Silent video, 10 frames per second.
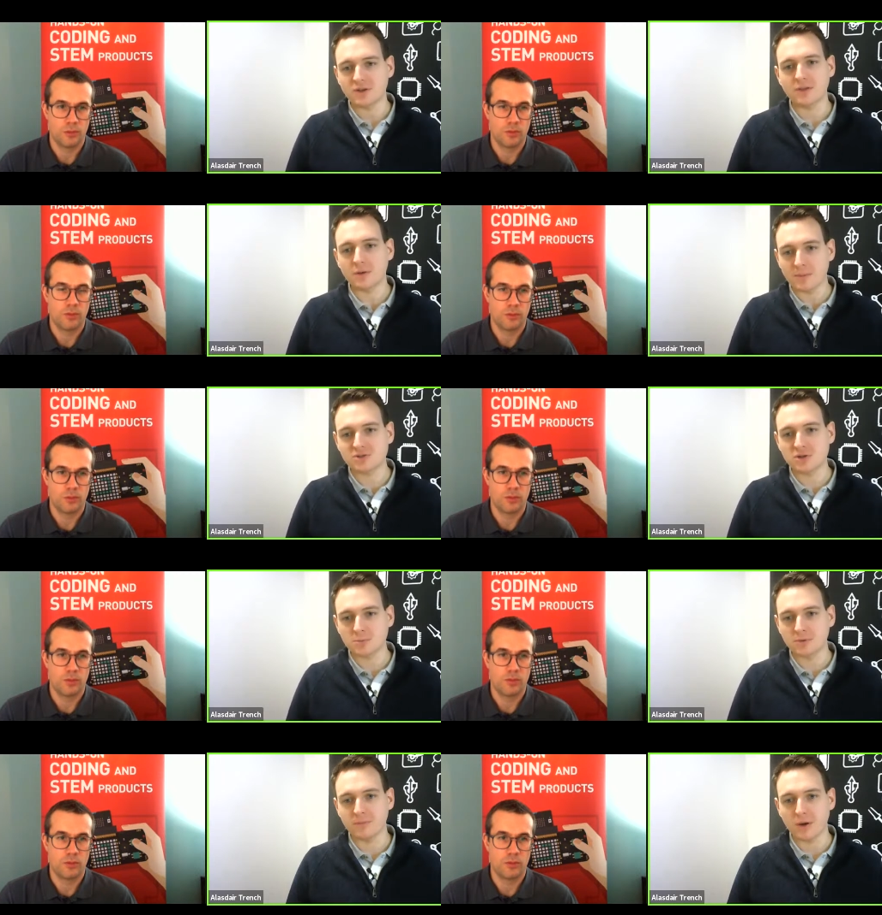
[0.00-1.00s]
Speaker 1: so it would be
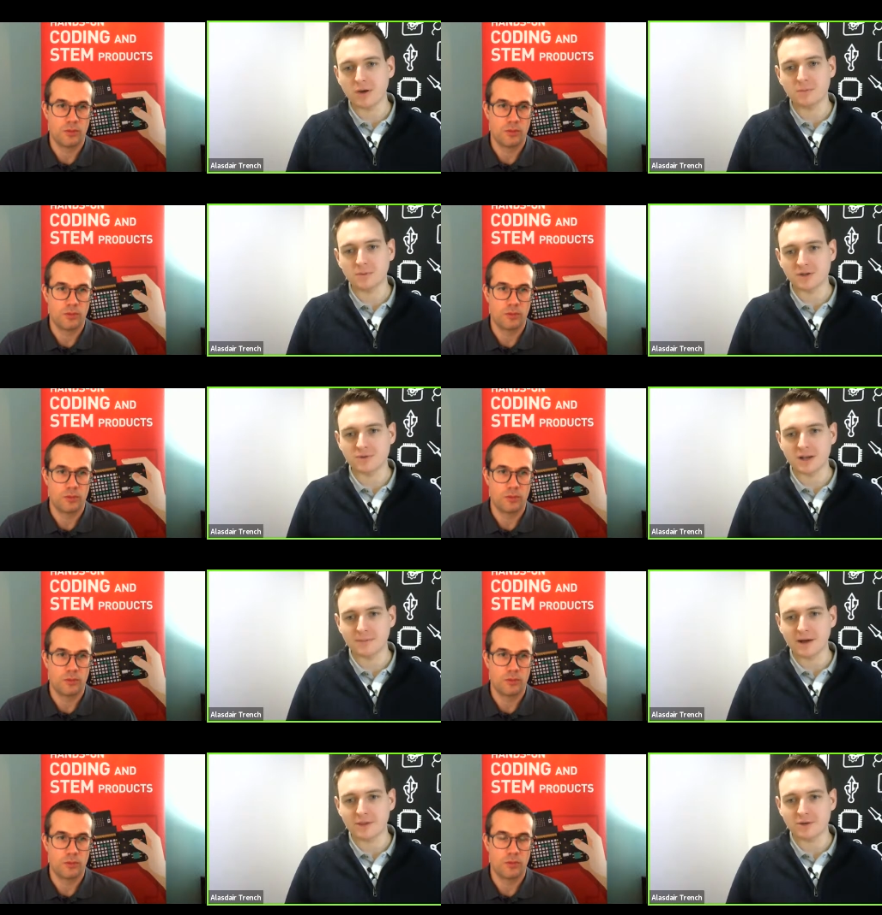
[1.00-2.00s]
suitable for both, but it's really
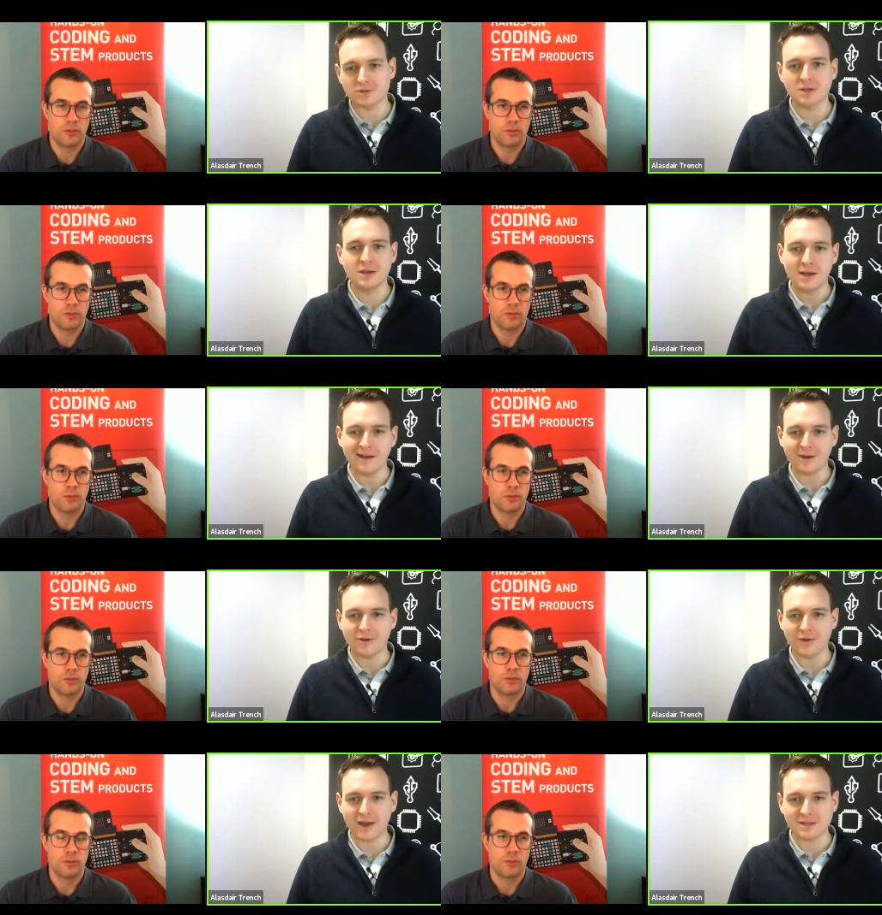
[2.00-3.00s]
about those uh,
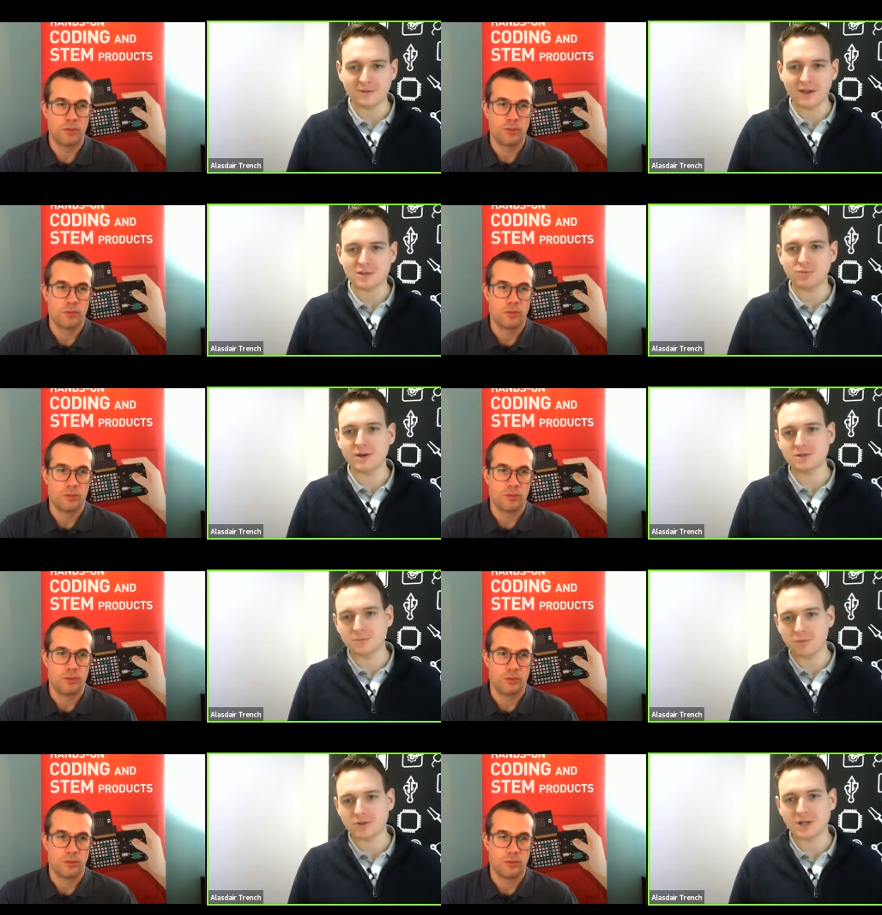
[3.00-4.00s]
creative, inspirational
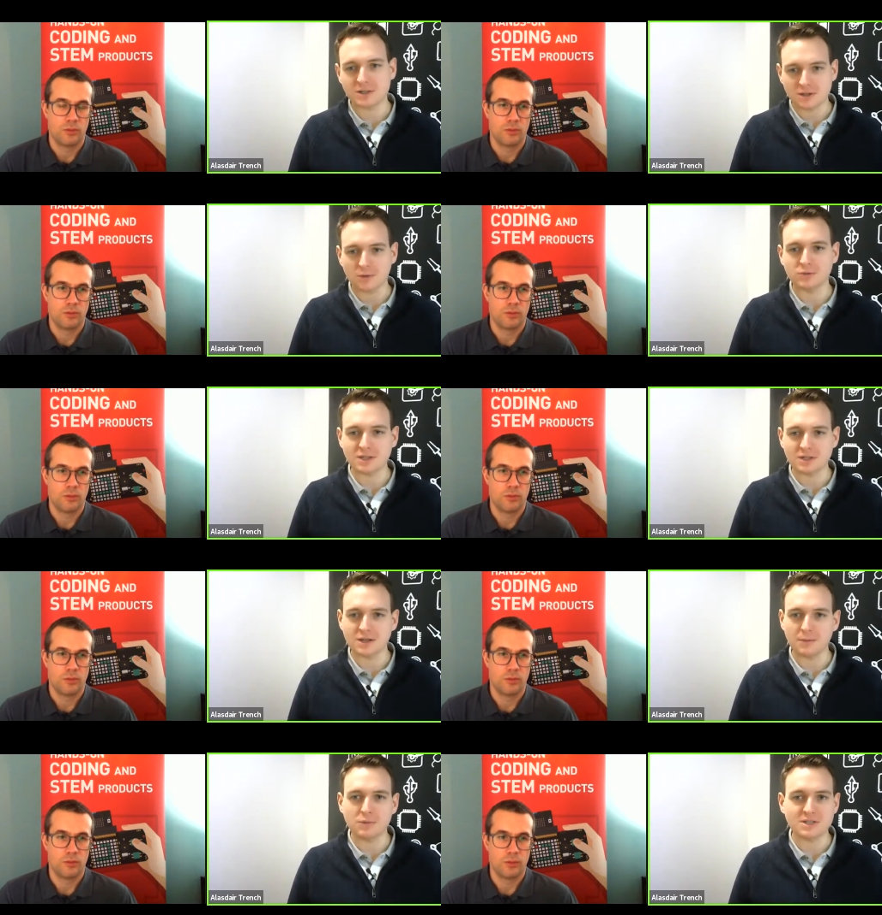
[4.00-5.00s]
projects that you're wanting
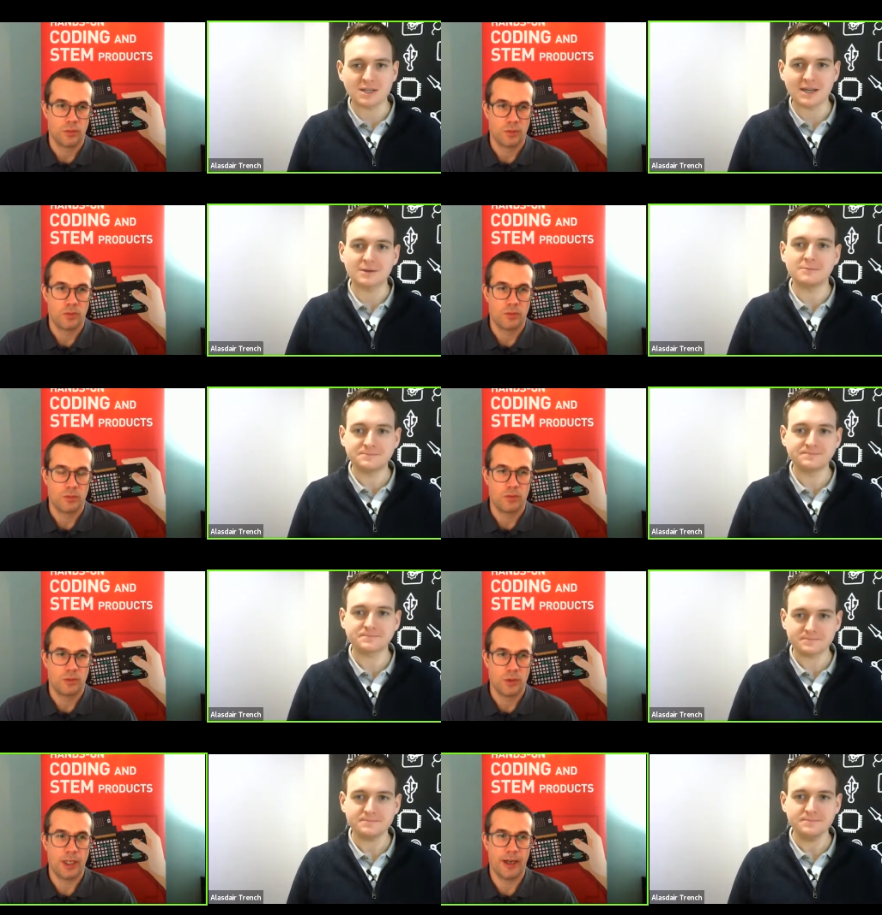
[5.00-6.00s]
to put together.
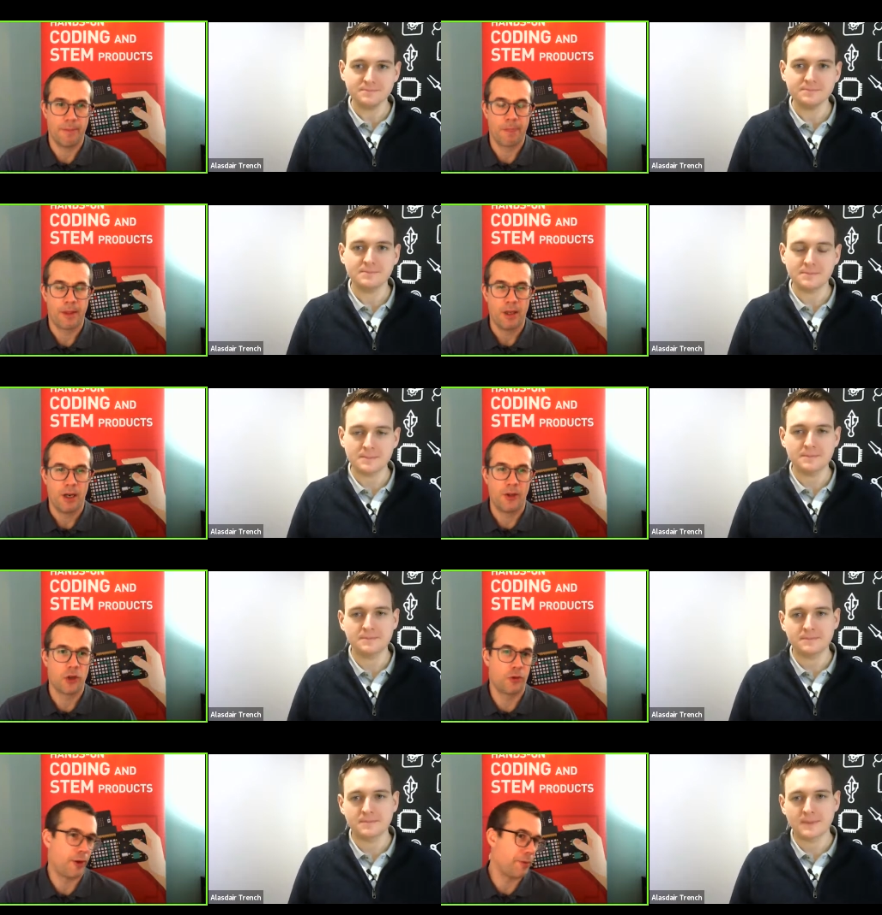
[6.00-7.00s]
Speaker 2: Yeah. And the
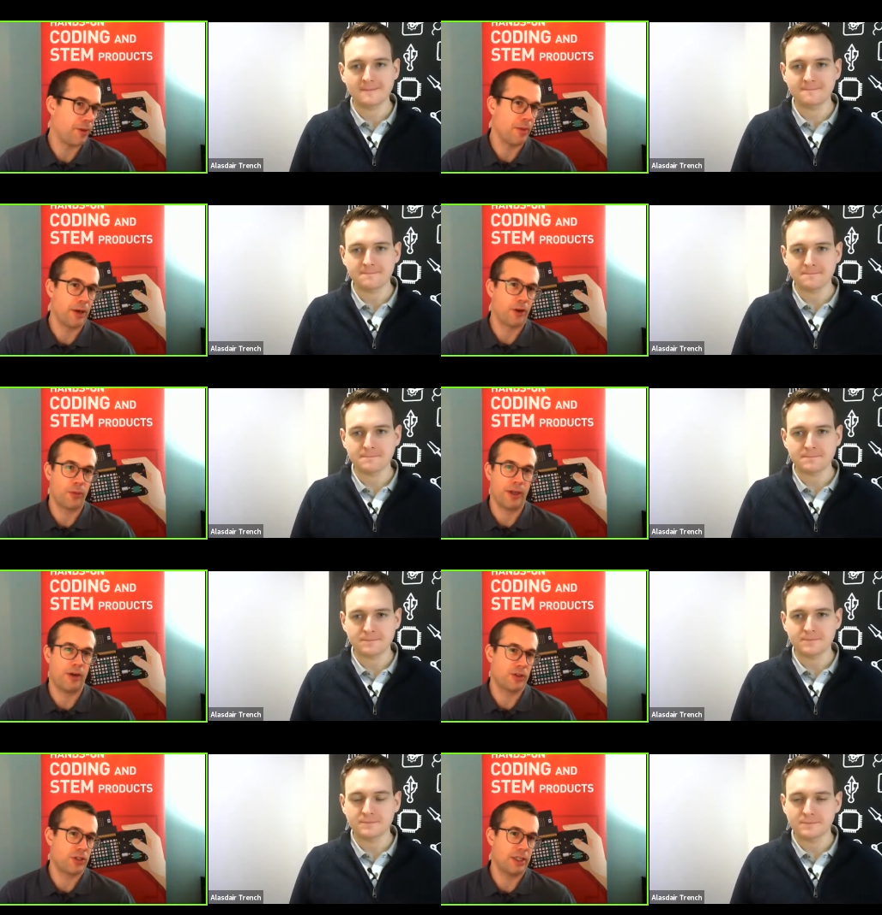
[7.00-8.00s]
good thing with the microbit,
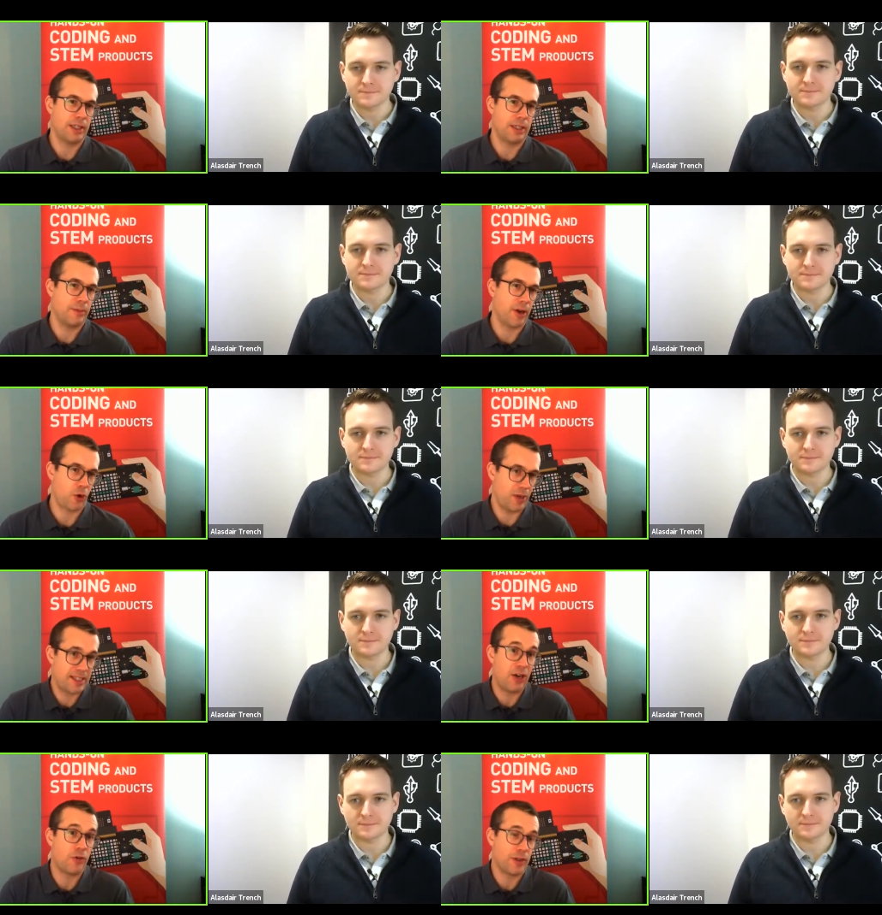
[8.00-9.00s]
obviously, the microbit
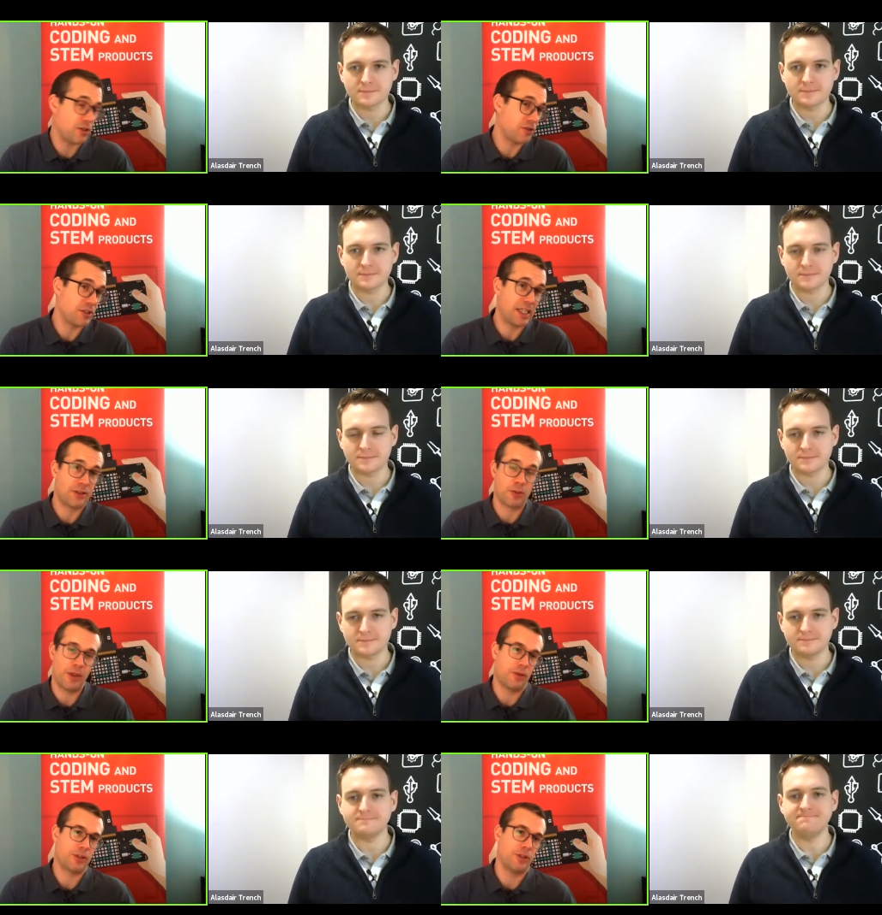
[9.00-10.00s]
itself has lots of sensors
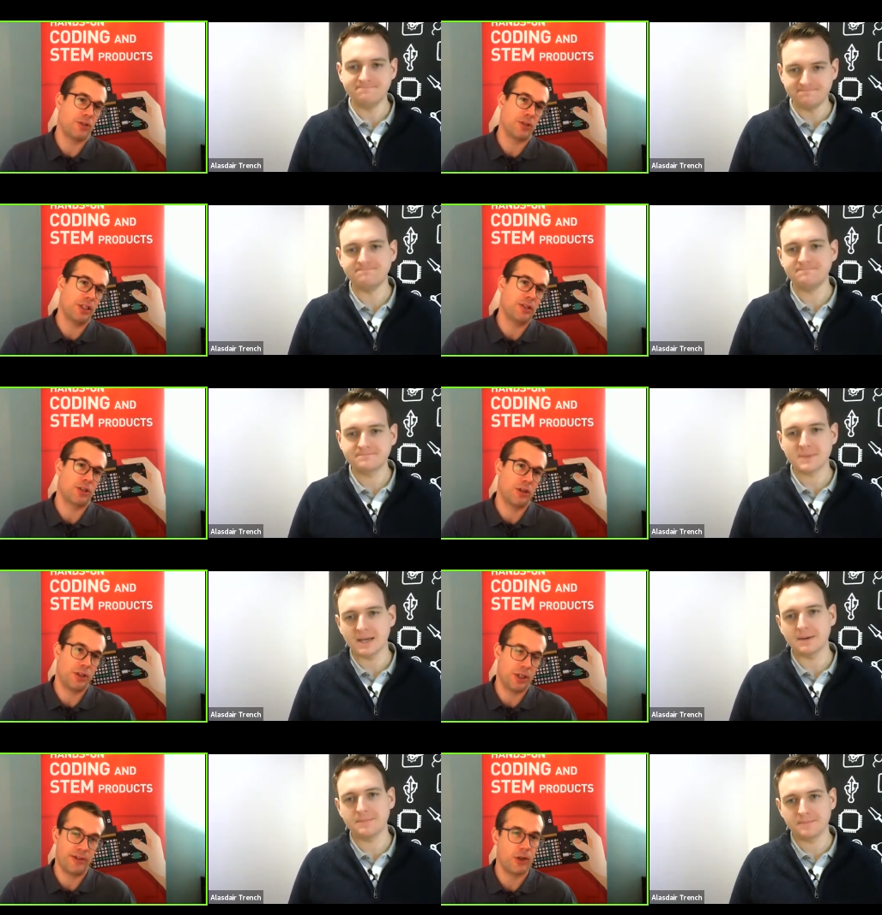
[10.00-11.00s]
built in, doesn't it? So, you
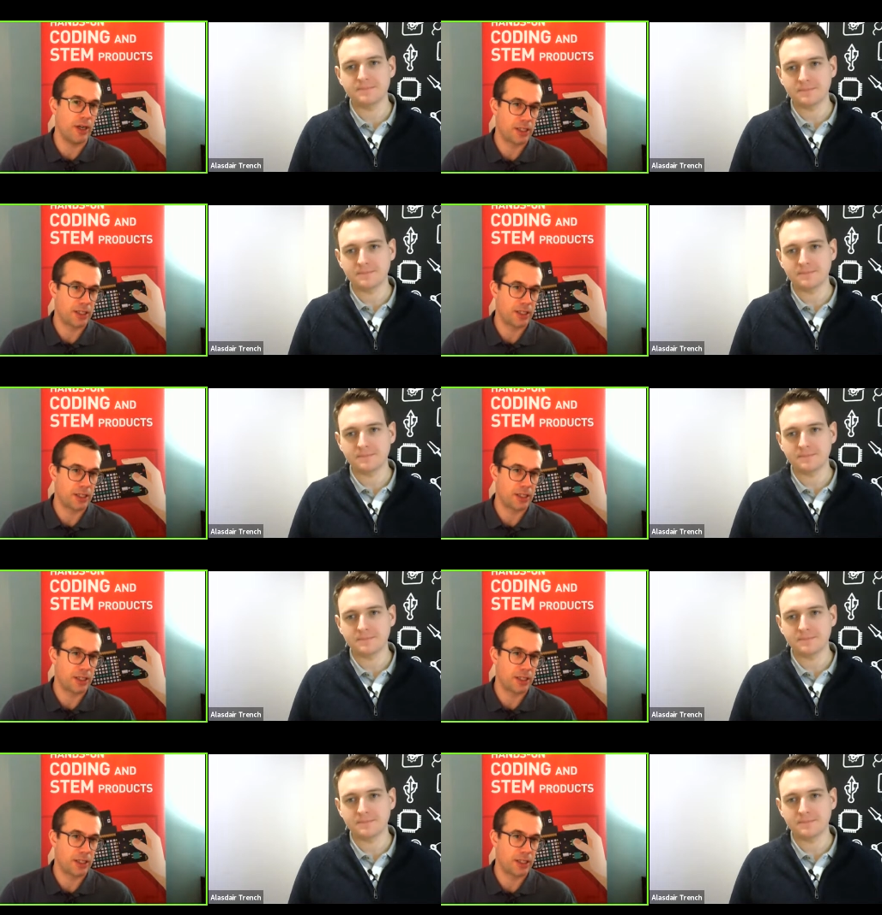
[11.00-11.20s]
know, you've got